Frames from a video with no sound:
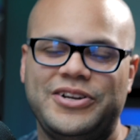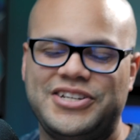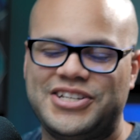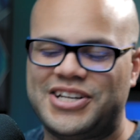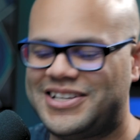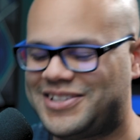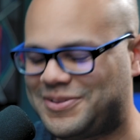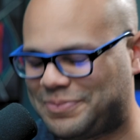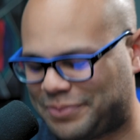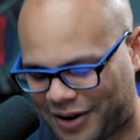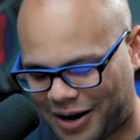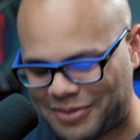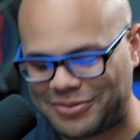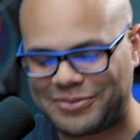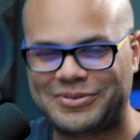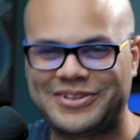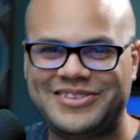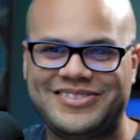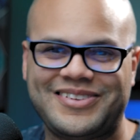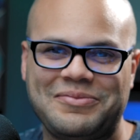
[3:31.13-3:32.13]
which is
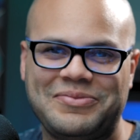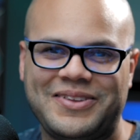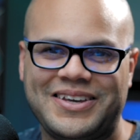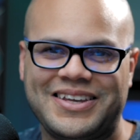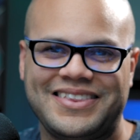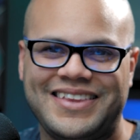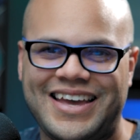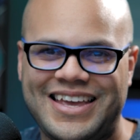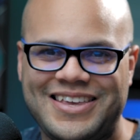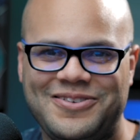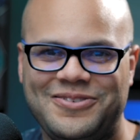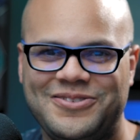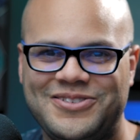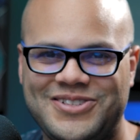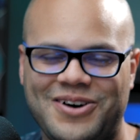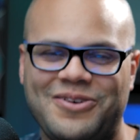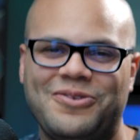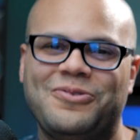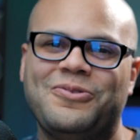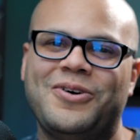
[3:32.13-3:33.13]
probably something that you
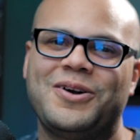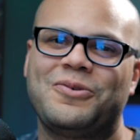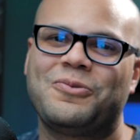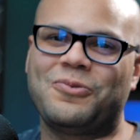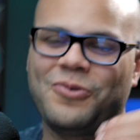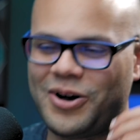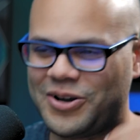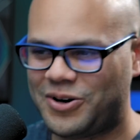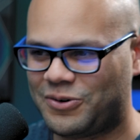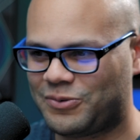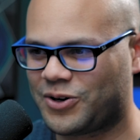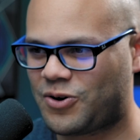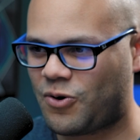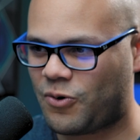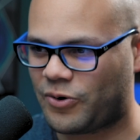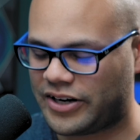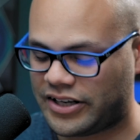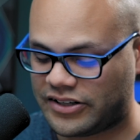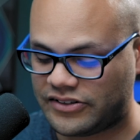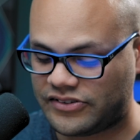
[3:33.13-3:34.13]
don't want while you're
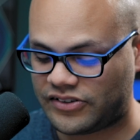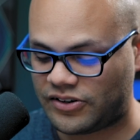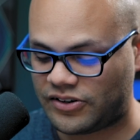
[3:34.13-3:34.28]
recording.